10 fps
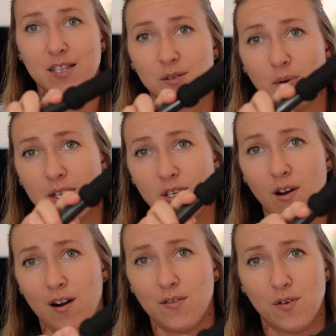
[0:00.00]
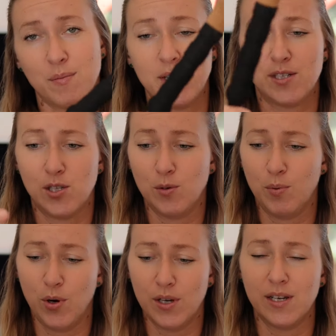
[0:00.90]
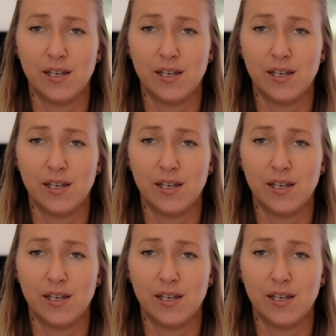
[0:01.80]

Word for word: This one is hard for me to put